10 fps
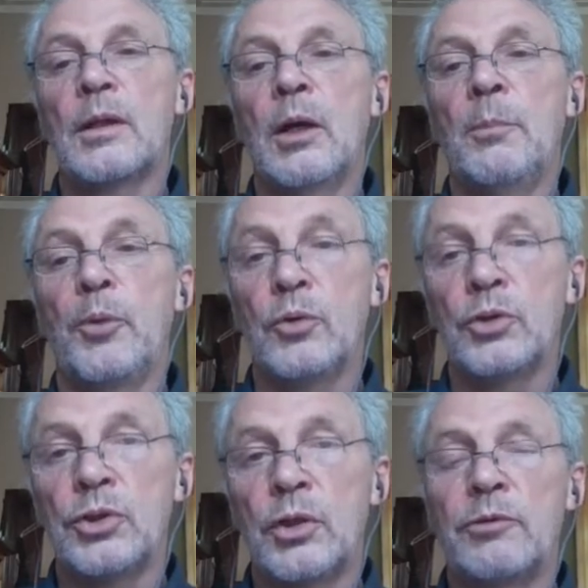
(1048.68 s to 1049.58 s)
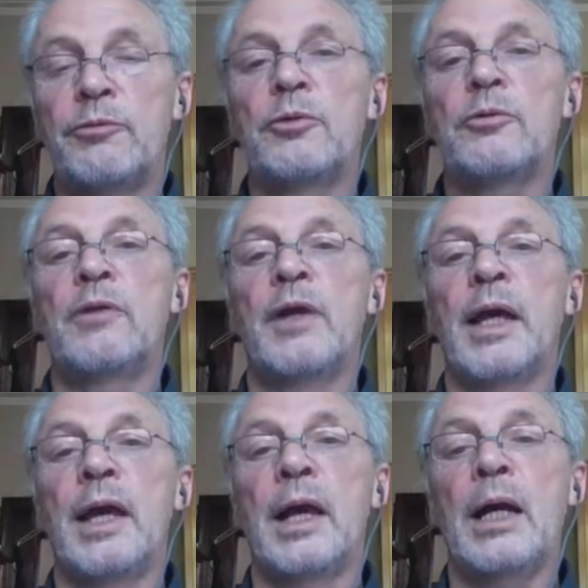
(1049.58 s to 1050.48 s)
approach of the fruit
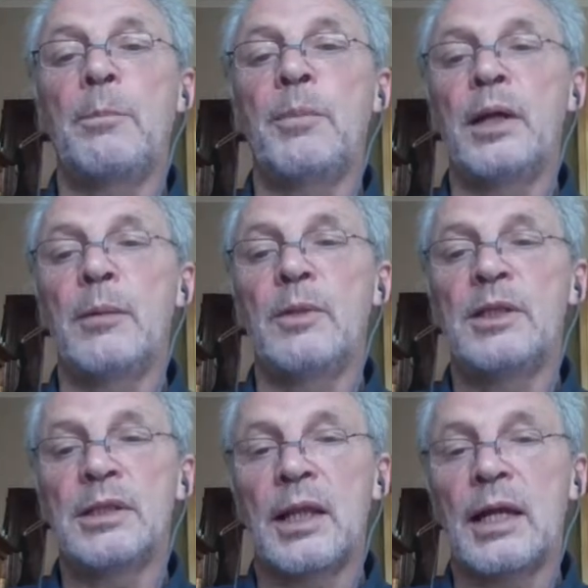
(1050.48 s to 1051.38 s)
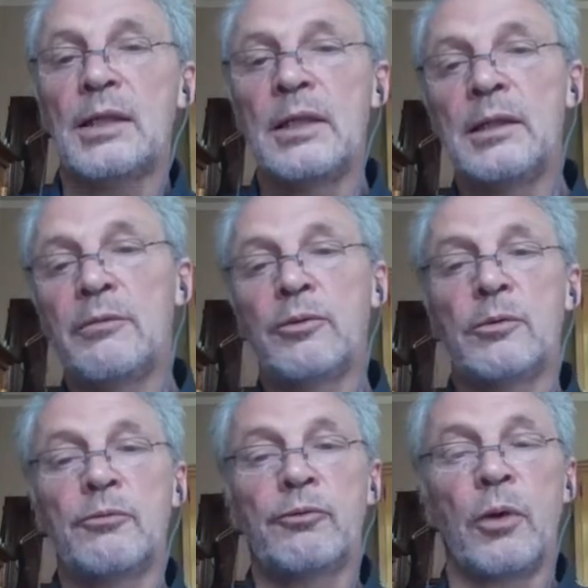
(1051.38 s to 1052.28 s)
fly IPM is slightly
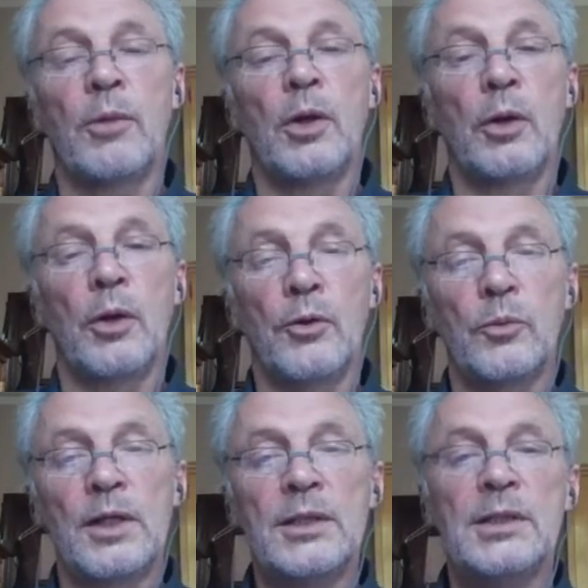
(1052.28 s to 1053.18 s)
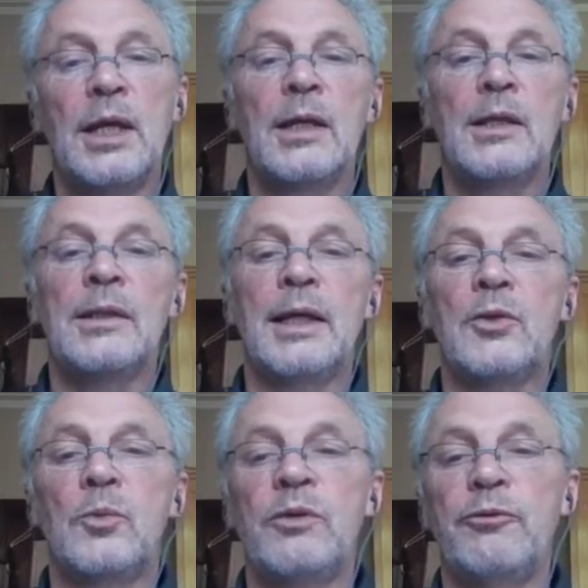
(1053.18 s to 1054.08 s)
different from other ones,
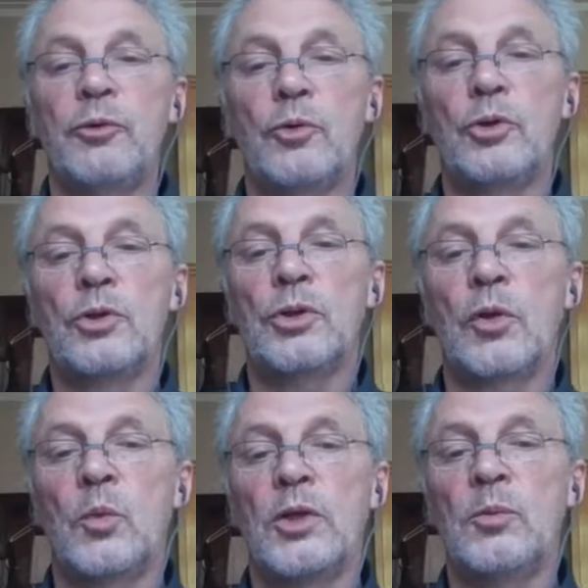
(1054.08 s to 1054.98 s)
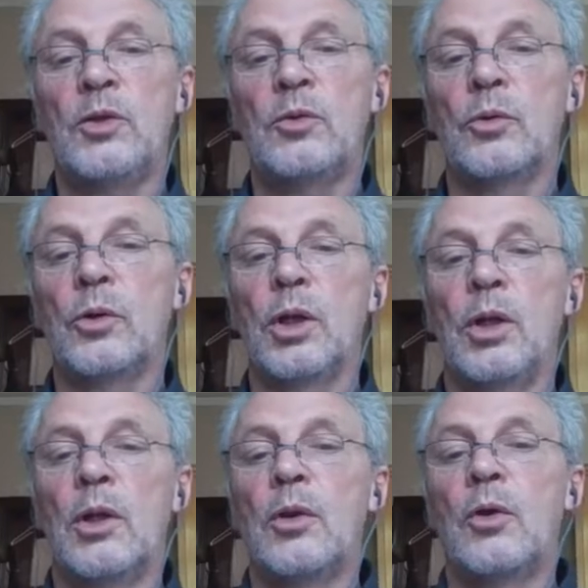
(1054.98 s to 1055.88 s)
that we focus on what we
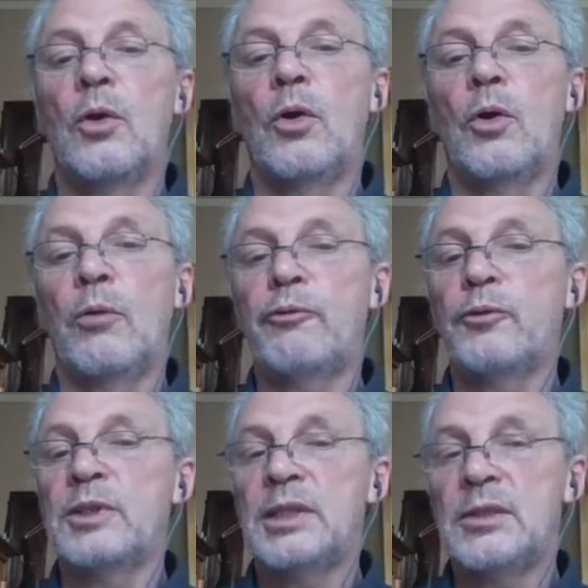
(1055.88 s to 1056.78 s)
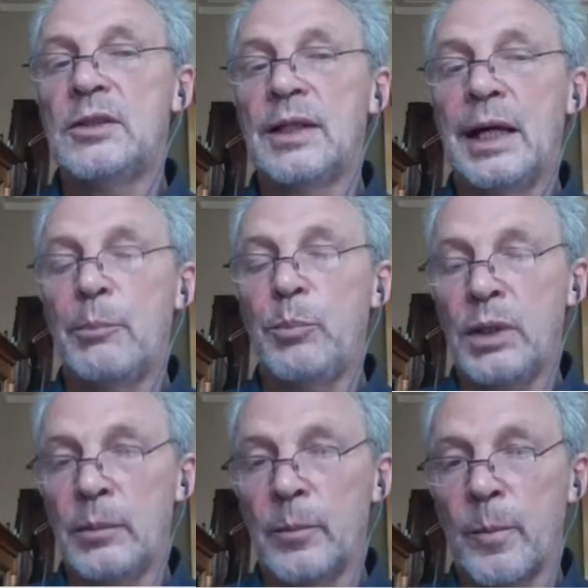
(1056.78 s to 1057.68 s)
call off-season
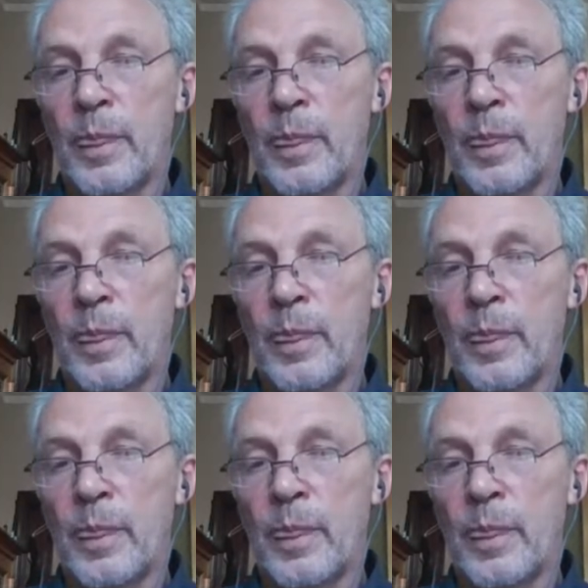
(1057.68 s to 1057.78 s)
IPM.